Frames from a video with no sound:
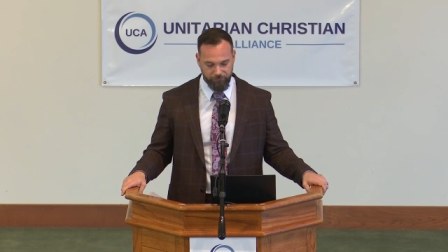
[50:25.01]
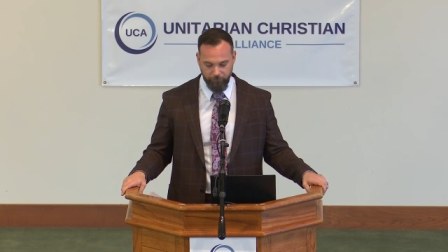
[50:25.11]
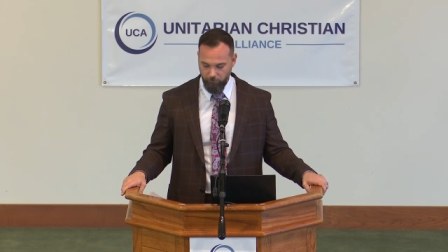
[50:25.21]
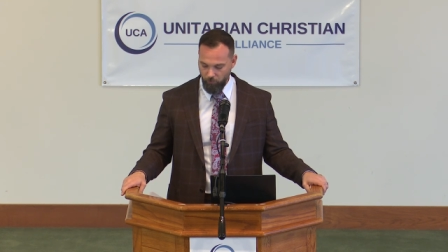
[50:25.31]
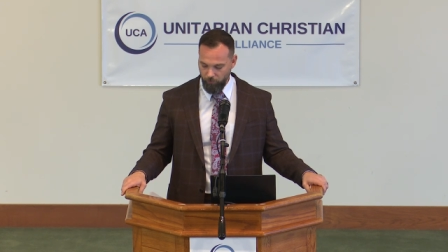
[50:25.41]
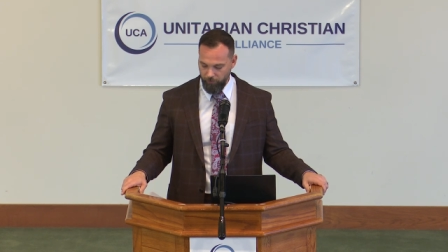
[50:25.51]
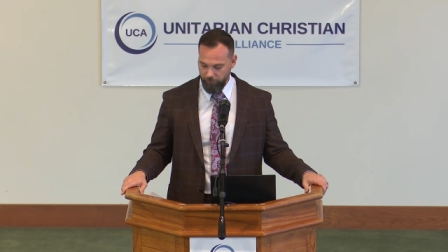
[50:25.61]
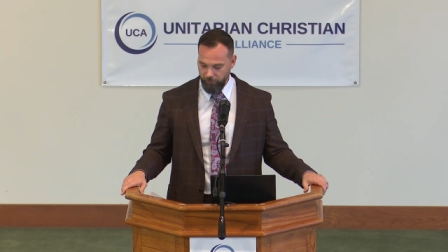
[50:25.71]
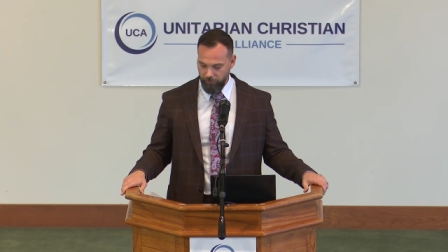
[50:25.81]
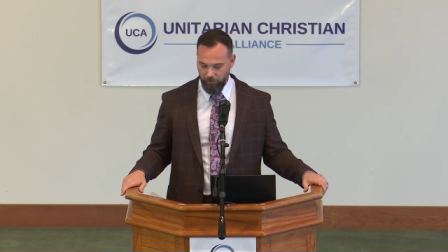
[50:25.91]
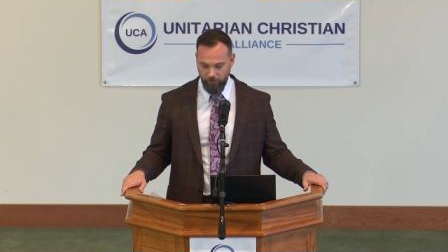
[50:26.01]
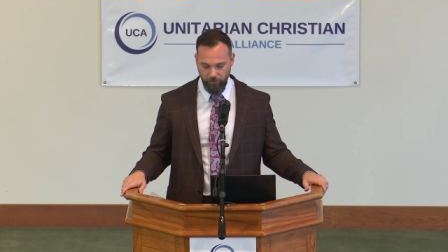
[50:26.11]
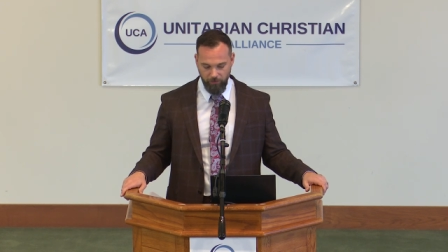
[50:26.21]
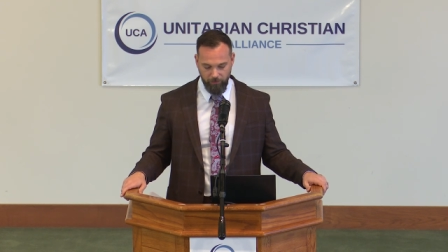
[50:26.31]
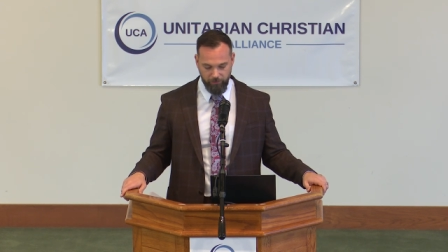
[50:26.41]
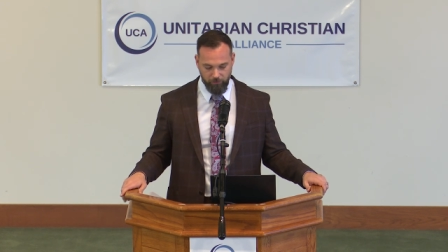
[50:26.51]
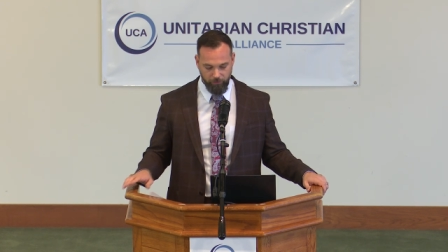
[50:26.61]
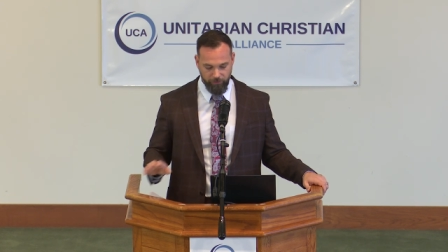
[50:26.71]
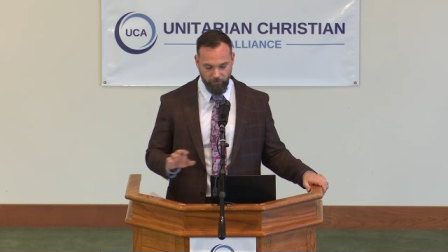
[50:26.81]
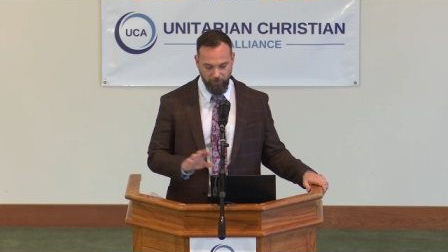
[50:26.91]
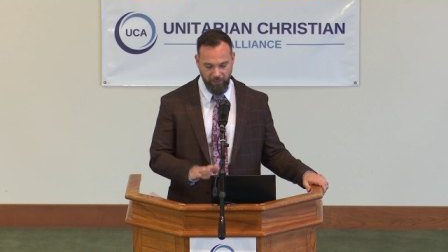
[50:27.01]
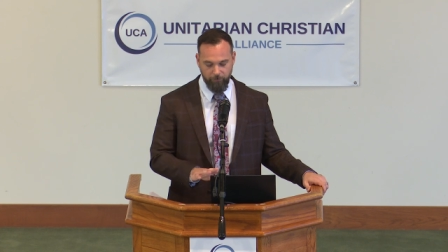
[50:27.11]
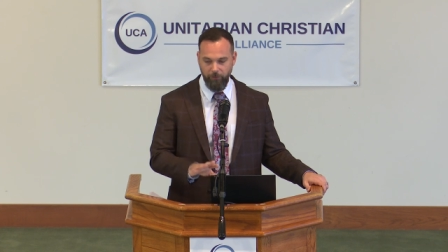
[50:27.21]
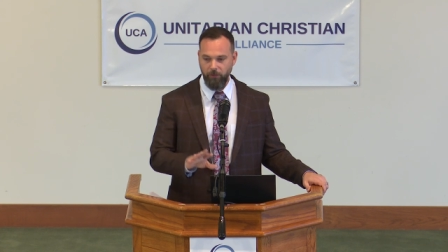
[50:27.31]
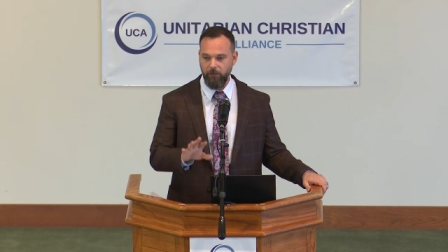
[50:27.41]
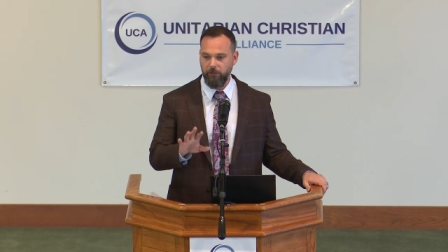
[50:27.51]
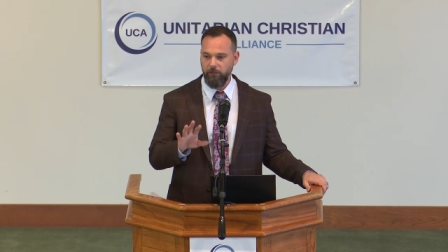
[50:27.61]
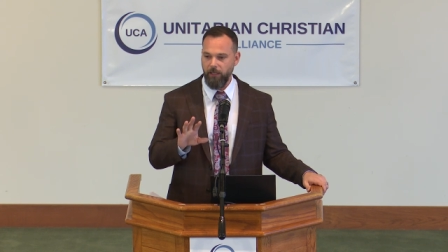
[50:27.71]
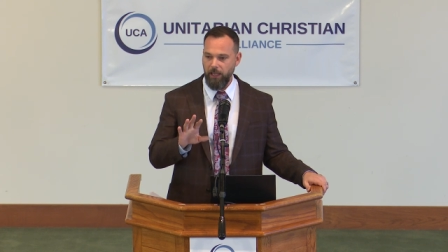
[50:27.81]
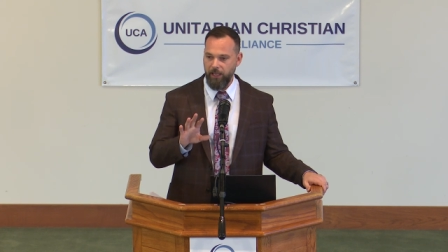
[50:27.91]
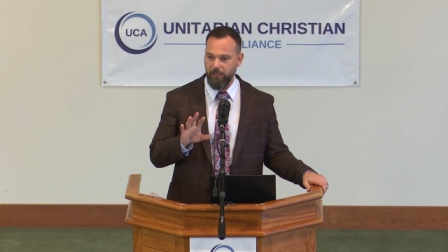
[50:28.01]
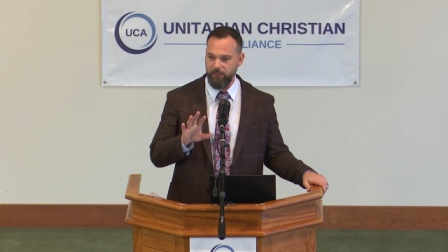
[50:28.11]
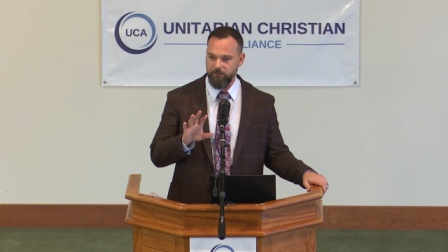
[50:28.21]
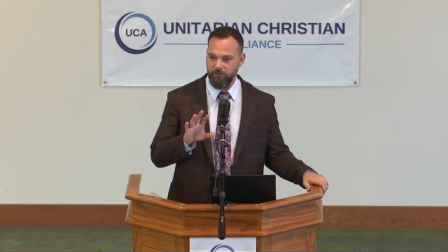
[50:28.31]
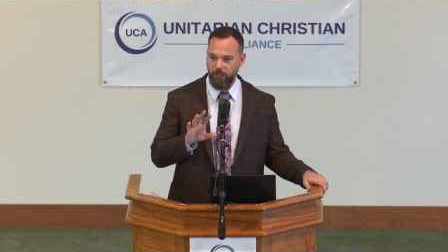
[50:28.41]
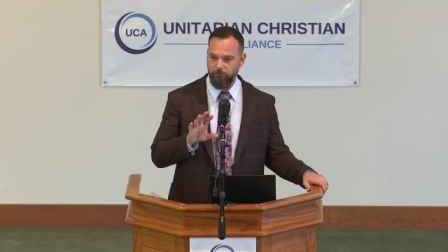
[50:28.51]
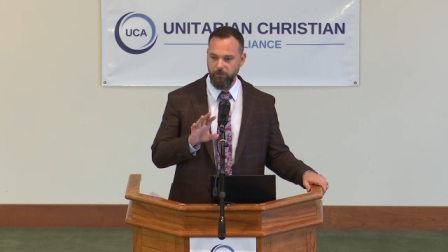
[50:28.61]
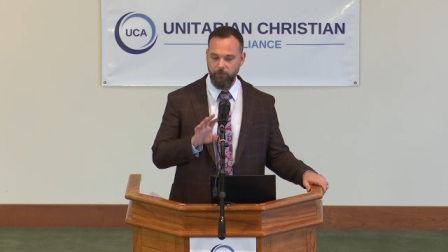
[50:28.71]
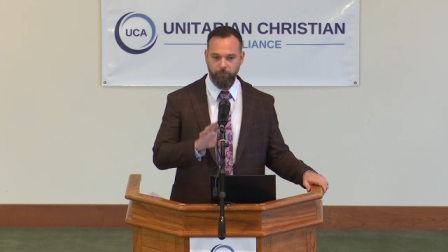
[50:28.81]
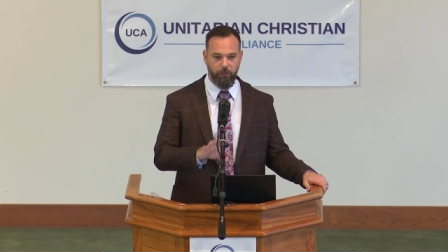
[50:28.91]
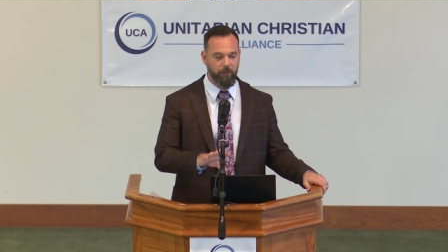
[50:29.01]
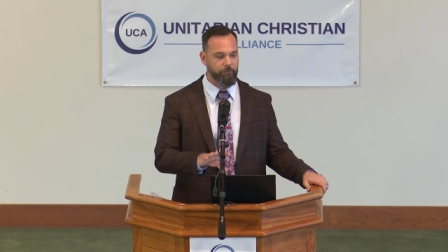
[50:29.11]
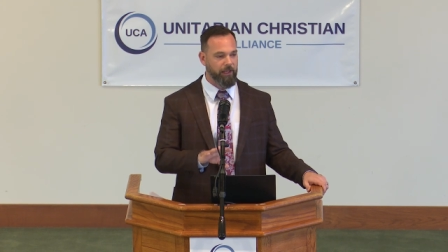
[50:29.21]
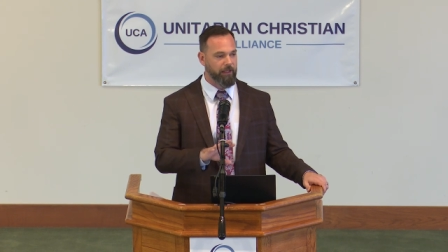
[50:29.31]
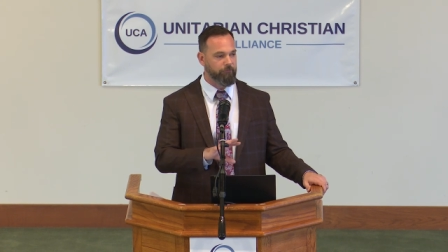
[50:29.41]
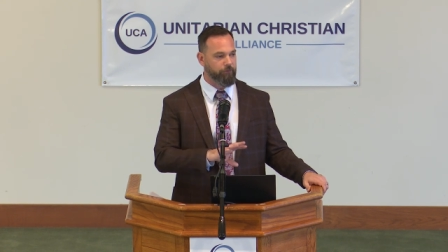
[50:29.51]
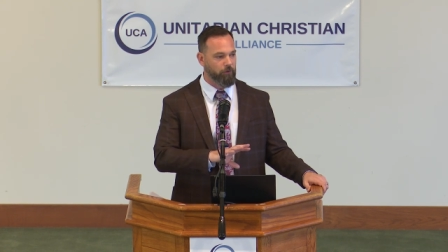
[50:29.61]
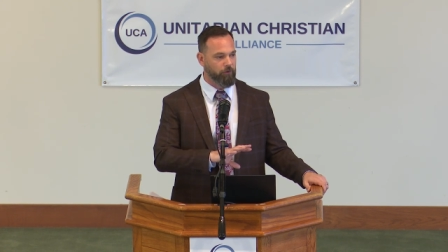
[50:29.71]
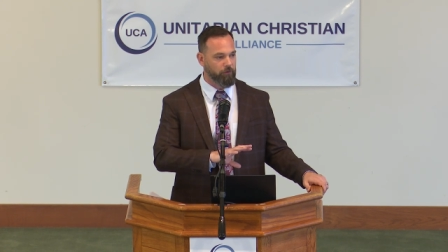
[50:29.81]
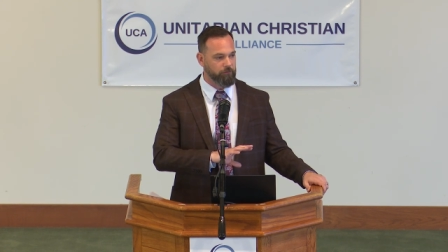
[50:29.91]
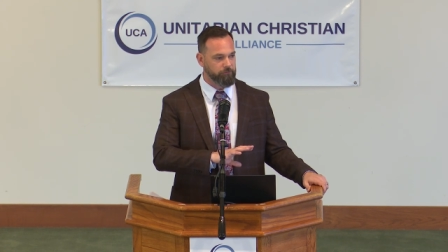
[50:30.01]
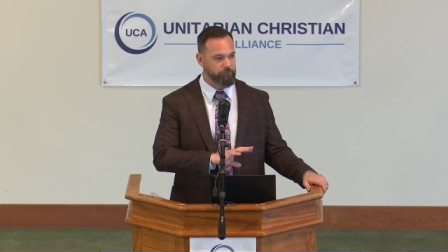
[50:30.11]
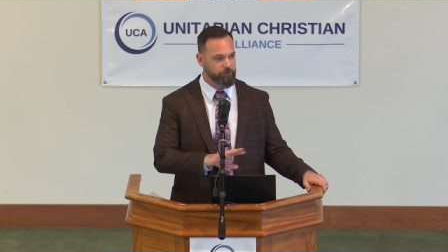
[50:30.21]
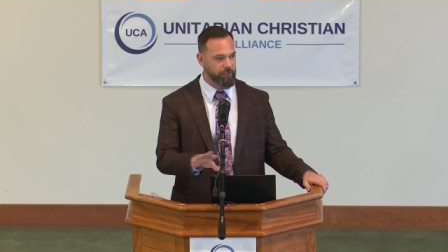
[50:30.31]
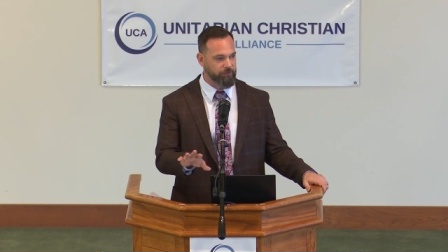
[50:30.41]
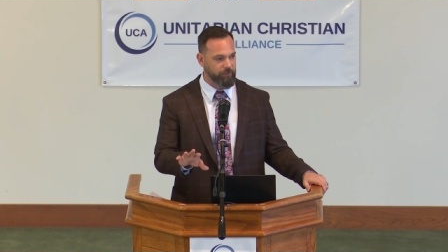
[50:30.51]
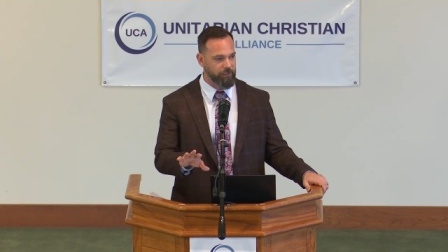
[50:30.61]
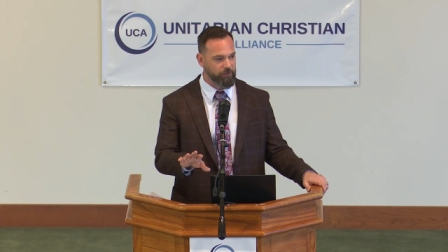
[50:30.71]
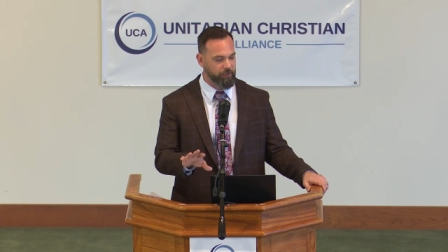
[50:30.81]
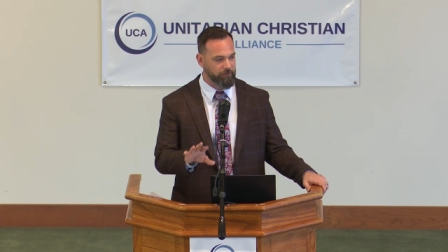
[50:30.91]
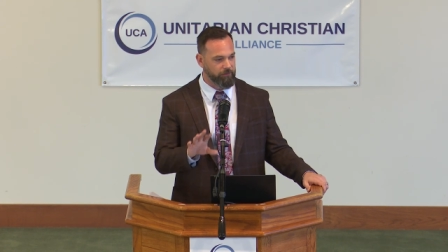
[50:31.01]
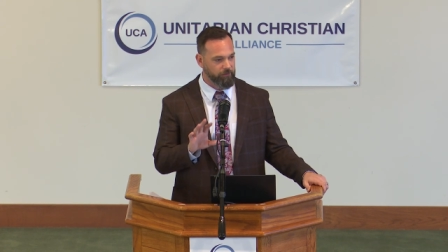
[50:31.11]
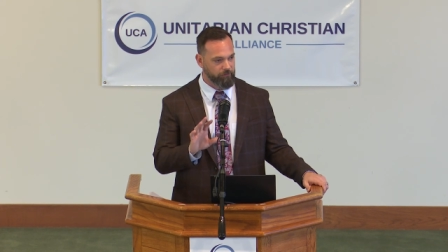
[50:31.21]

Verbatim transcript: For more, including the paper, and I'm going to put up a full translation,